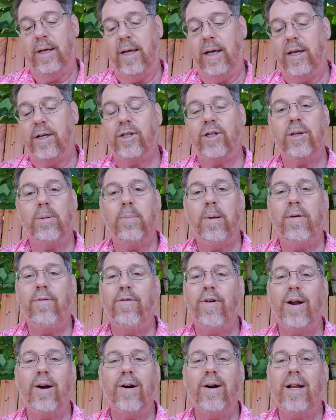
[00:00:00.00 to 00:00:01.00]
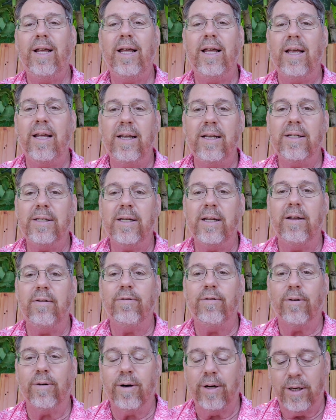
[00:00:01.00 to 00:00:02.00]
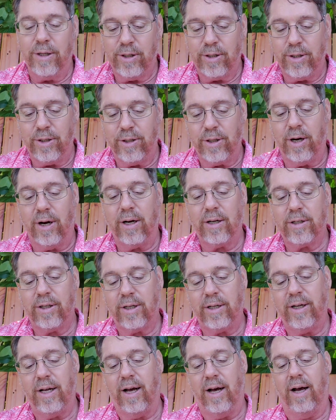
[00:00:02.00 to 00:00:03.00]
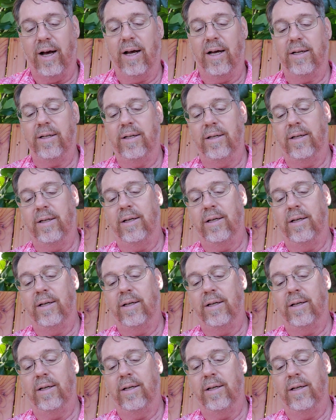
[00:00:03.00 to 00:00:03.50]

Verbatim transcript: It should be very easy for us to talk to God.